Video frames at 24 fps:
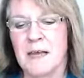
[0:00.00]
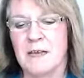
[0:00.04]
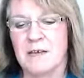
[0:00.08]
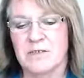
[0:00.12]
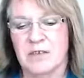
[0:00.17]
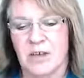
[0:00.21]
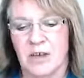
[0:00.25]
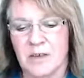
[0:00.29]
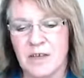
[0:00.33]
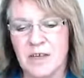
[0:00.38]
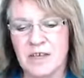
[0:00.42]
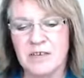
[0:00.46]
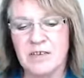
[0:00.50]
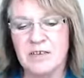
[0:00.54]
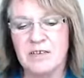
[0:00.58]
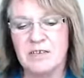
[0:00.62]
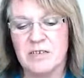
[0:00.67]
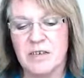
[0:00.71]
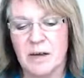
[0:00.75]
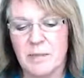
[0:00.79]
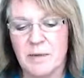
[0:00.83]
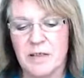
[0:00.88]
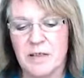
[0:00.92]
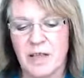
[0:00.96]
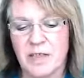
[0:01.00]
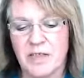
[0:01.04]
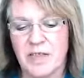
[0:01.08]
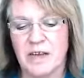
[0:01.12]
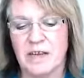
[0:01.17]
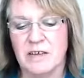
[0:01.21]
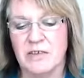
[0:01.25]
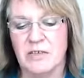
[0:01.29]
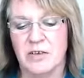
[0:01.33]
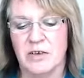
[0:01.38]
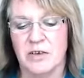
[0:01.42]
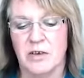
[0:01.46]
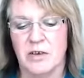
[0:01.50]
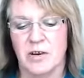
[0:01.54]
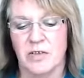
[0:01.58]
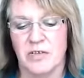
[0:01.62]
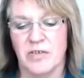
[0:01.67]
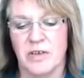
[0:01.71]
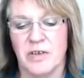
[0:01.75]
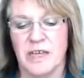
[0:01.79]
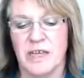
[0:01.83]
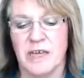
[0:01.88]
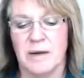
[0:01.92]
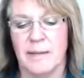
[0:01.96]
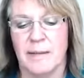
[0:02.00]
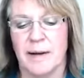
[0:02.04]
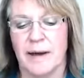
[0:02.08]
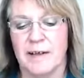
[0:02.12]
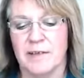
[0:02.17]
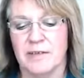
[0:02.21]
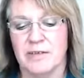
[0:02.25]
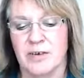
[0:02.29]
So these are some of the things that you've got to think about in